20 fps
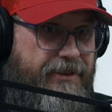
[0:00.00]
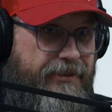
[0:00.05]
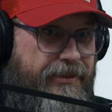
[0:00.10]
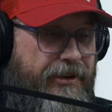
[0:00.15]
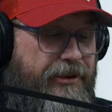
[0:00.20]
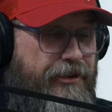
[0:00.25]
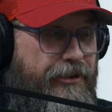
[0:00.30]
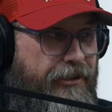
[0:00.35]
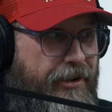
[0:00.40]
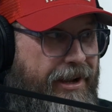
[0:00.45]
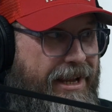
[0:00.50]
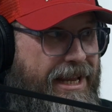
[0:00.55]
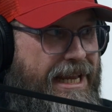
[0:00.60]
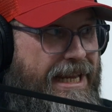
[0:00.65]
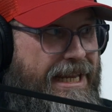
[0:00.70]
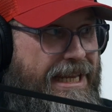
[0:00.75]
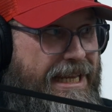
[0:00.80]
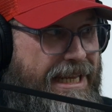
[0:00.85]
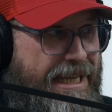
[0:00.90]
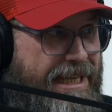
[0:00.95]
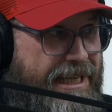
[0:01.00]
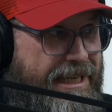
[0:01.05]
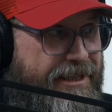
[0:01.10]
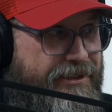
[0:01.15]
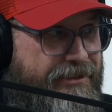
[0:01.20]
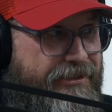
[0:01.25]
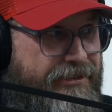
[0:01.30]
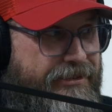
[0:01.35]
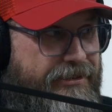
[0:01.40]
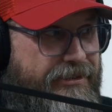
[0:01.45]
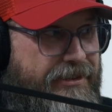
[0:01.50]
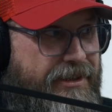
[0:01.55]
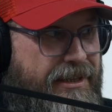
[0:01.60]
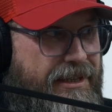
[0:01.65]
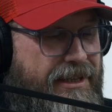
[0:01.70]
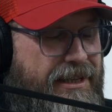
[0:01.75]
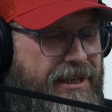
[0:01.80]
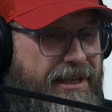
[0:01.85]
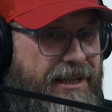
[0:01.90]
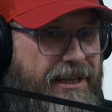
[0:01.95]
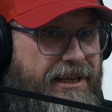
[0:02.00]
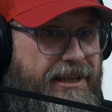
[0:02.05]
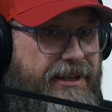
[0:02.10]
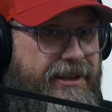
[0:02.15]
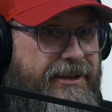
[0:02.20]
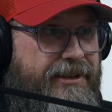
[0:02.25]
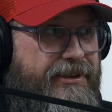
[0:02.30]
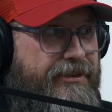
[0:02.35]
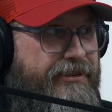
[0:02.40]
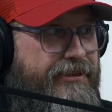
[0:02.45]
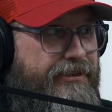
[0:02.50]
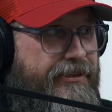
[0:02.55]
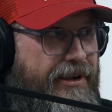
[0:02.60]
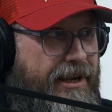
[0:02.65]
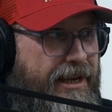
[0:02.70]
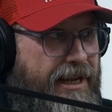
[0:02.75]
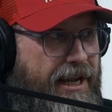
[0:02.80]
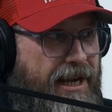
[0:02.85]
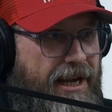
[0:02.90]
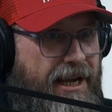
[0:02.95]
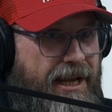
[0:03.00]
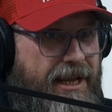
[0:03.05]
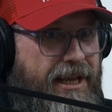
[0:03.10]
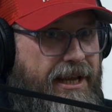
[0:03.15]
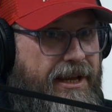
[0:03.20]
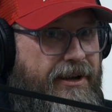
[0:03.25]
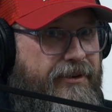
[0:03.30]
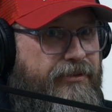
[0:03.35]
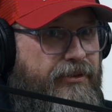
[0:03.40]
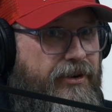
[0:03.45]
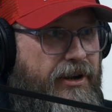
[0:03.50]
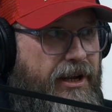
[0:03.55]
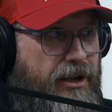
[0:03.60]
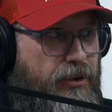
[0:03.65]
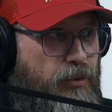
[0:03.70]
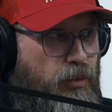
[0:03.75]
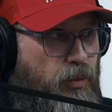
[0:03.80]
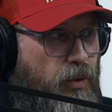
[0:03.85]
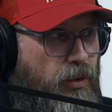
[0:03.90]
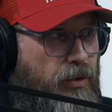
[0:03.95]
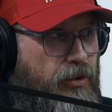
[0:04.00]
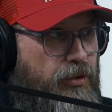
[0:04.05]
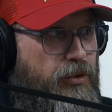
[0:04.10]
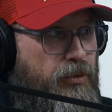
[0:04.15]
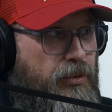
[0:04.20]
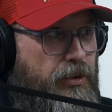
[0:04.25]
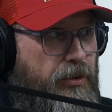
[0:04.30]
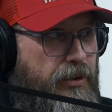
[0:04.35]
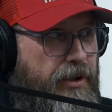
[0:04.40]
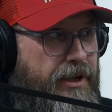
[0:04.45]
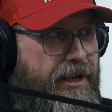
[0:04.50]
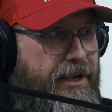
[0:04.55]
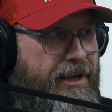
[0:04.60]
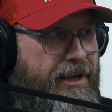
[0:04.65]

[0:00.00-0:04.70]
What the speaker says: the client gets is like I have like worked through it, and